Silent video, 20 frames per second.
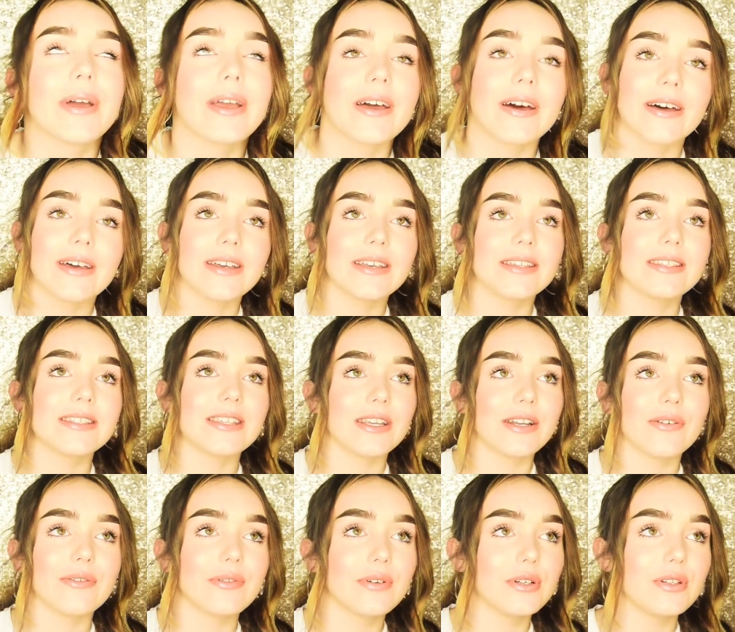because you
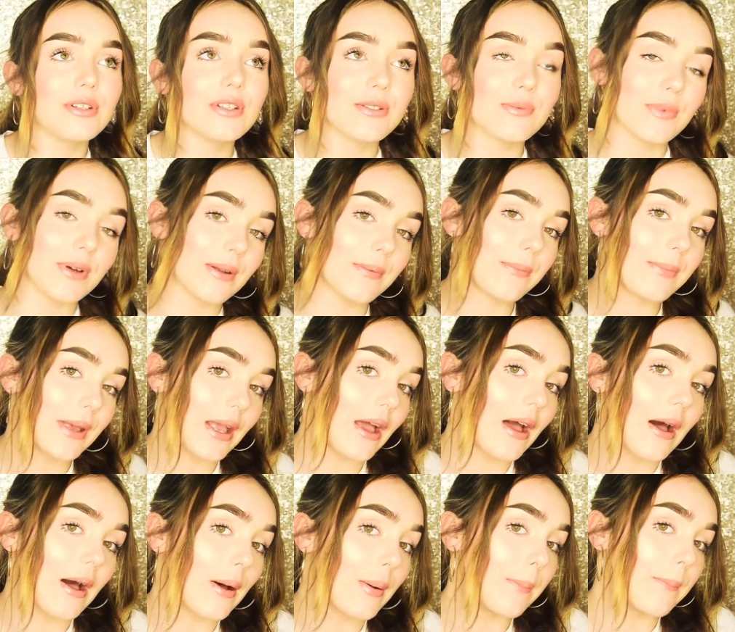know, who doesn't want to
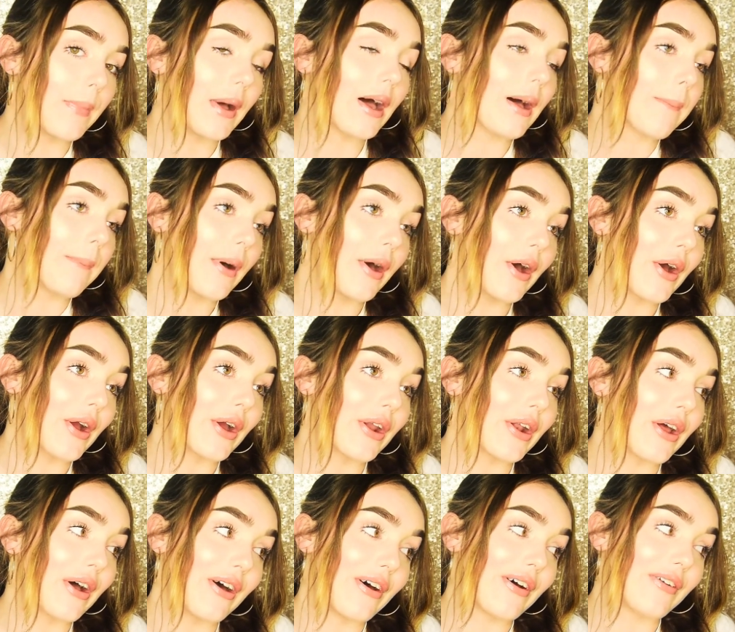become a part
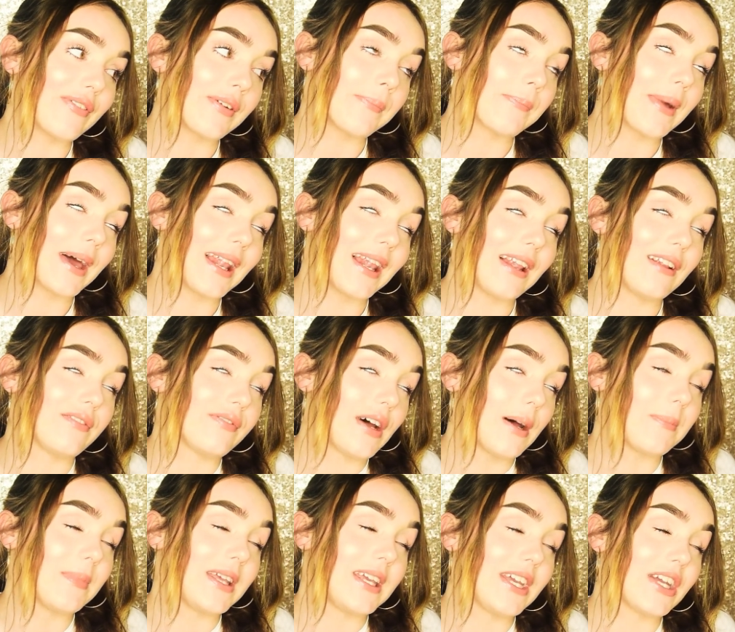of my little
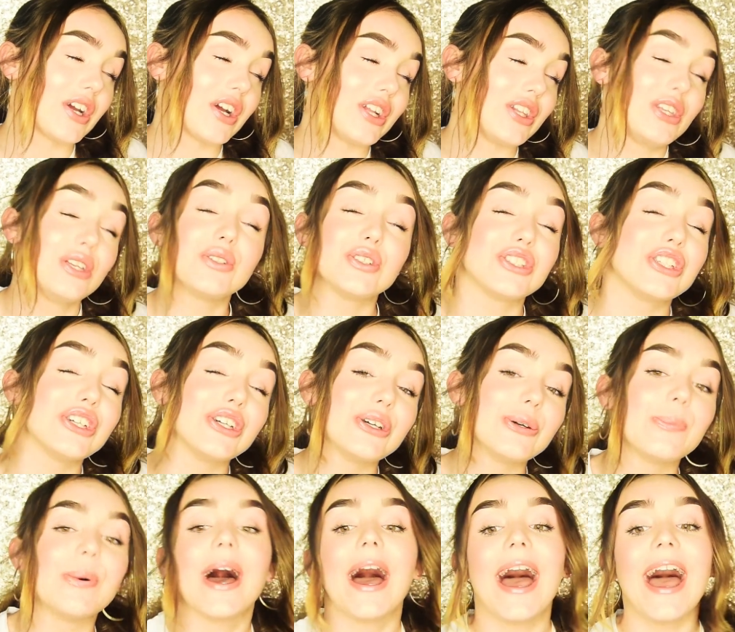family here on
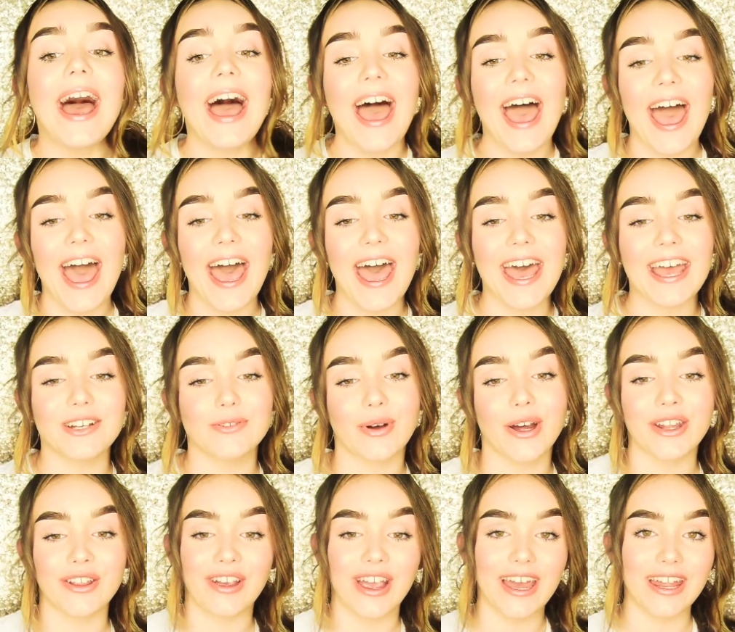YouTube? And
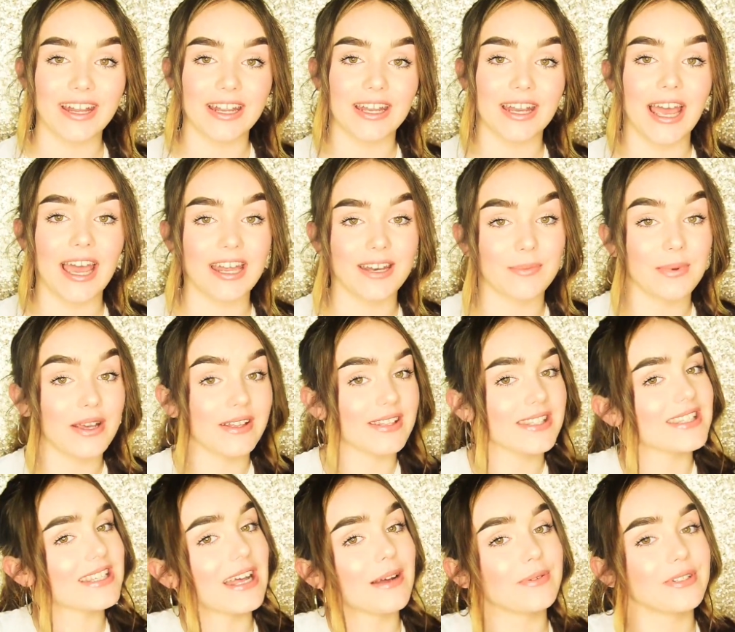while you're at it, add me on
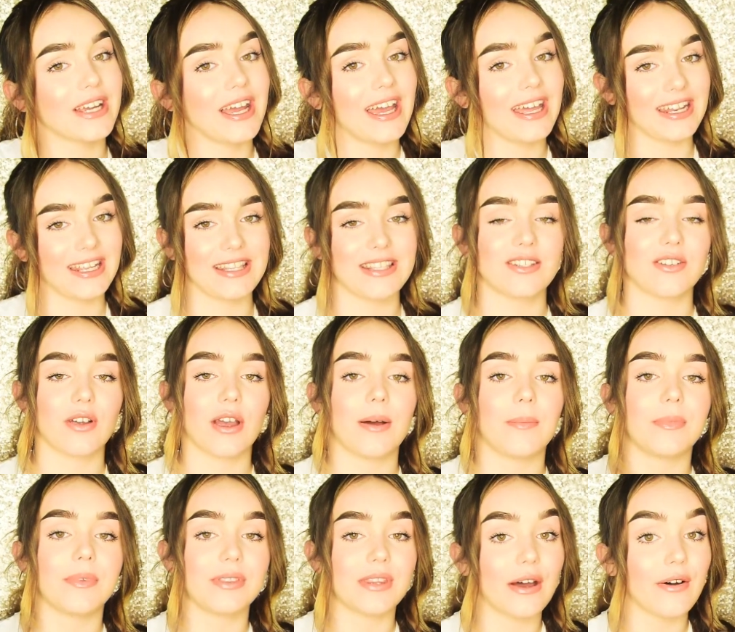Snapchat and
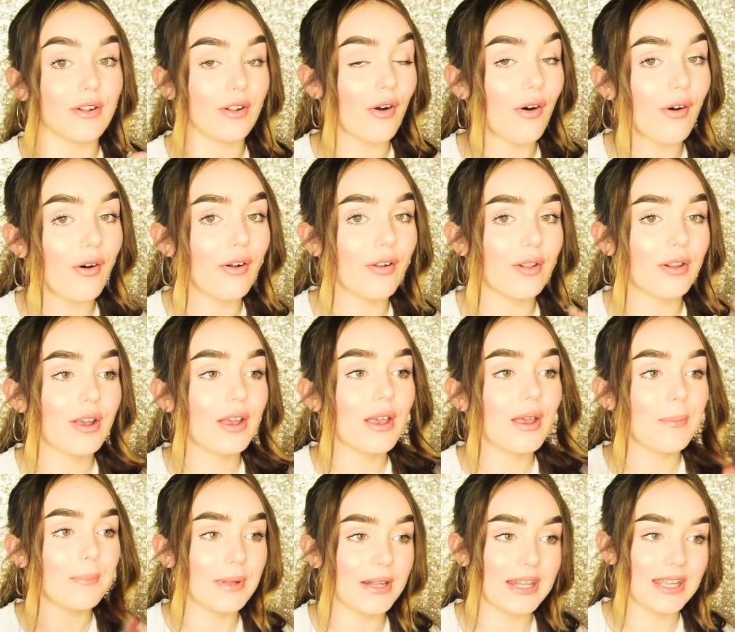Instagram. That'll all
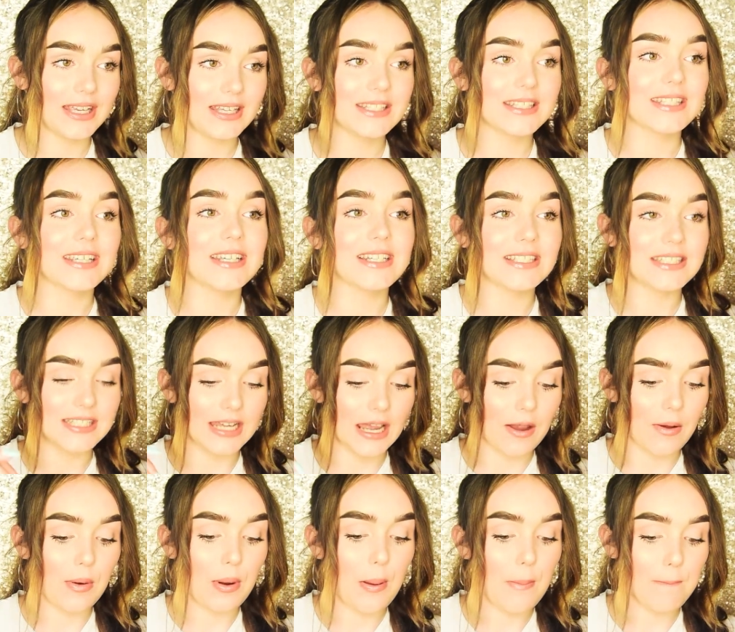be linked
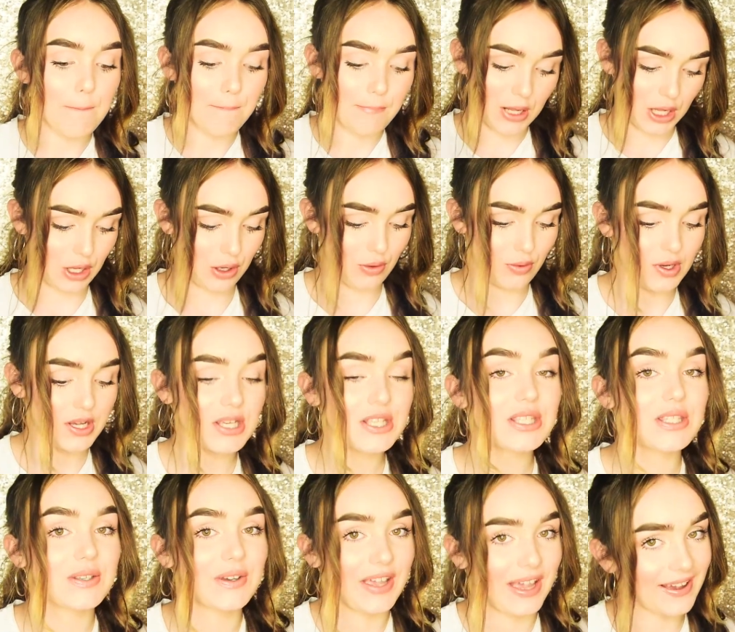down below.
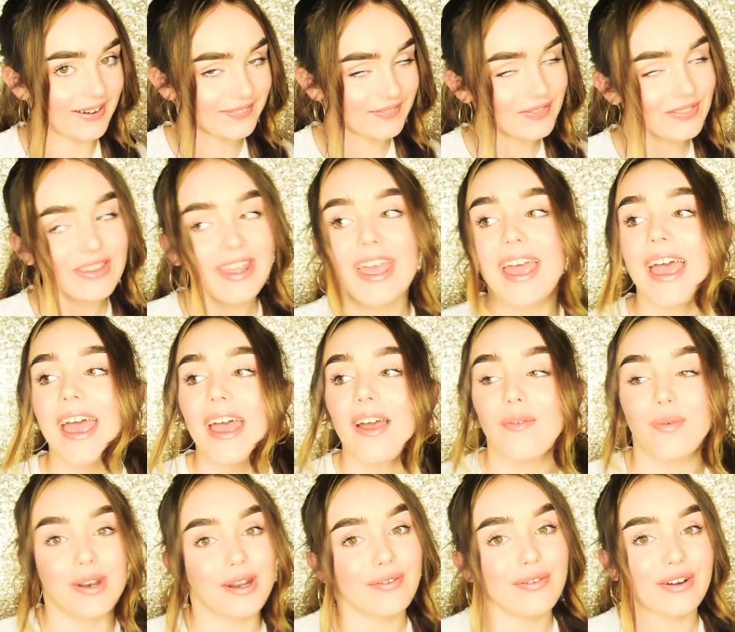So yeah.
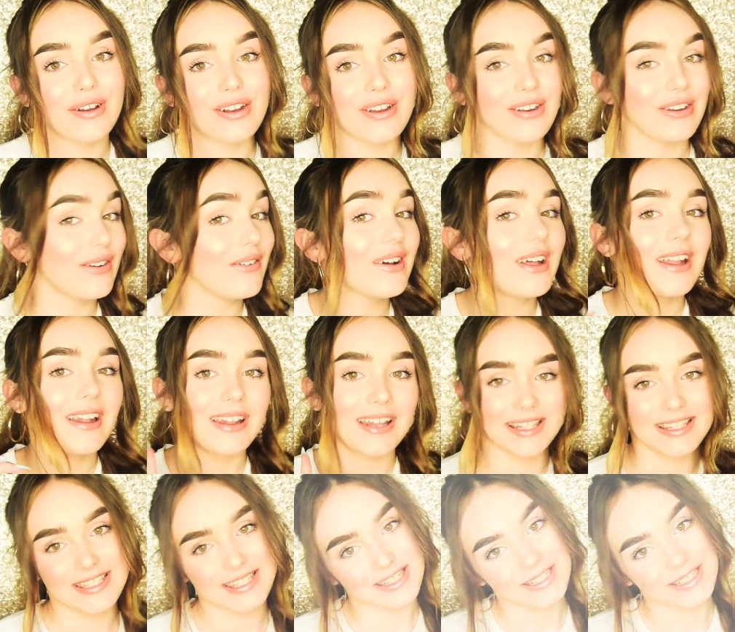Without further ado, let's